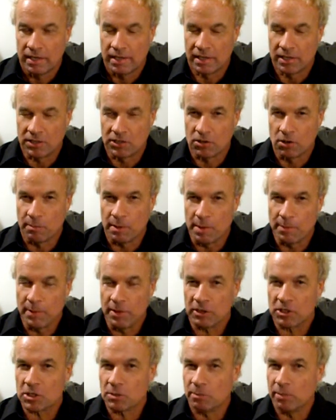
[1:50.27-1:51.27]
and so my
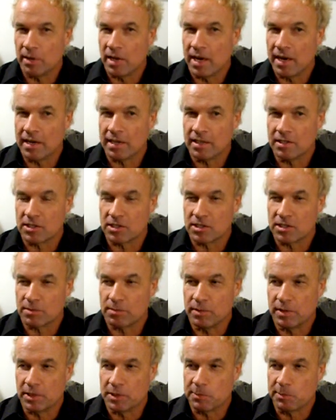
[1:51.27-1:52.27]
beer supply is
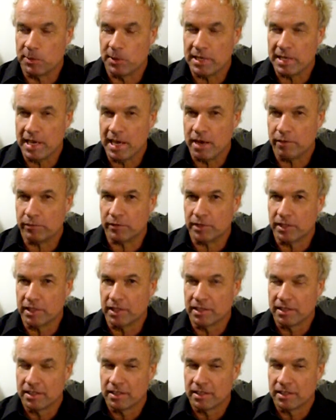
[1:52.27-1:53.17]
pretty hefty.